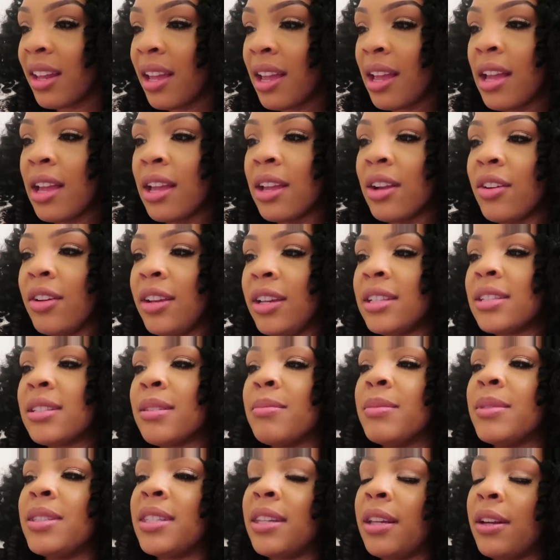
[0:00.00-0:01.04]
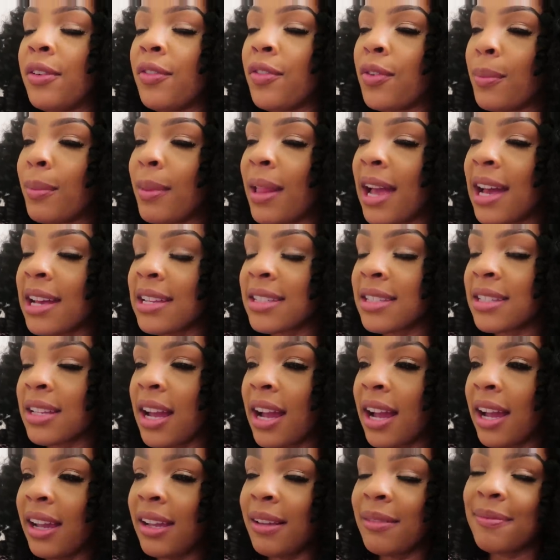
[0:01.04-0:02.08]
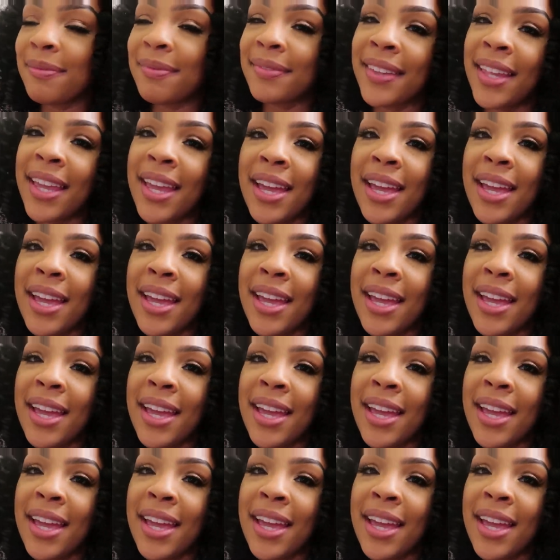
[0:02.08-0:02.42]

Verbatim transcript: You want to eat some dinner from last night?